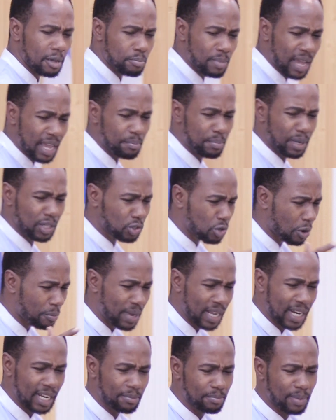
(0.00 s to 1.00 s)
maybe
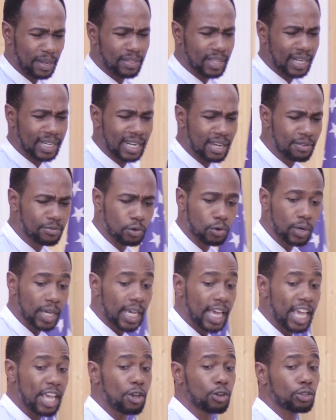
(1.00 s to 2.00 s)
tormented by the devil,
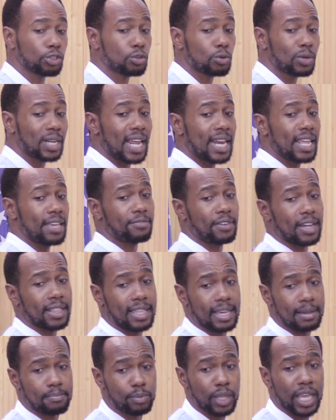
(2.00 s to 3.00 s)
he used to deliver
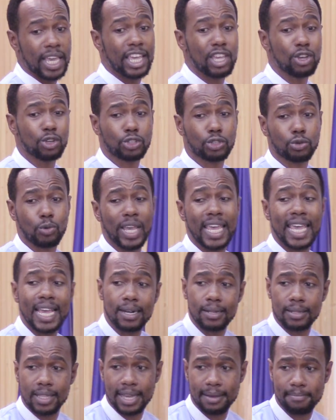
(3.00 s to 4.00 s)
them. He used to
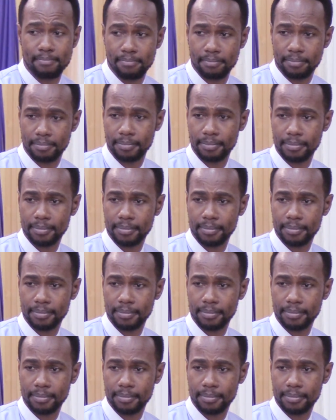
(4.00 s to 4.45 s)
heal them.